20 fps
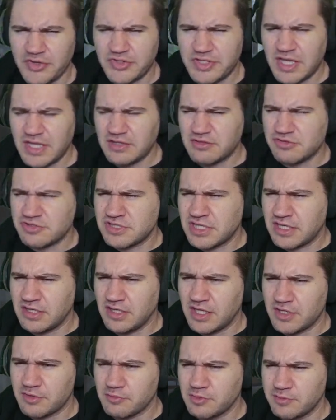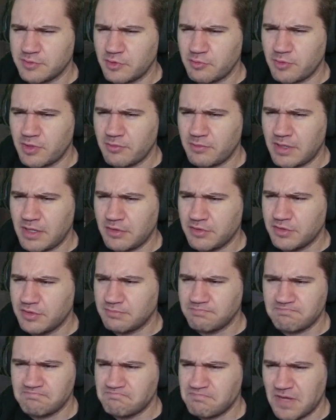that? There's not a lot of room to run around
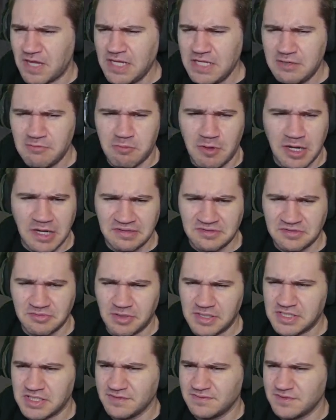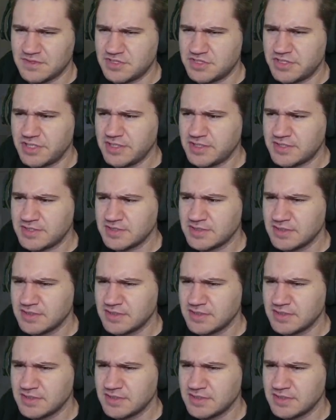anyway. Do I give a shit?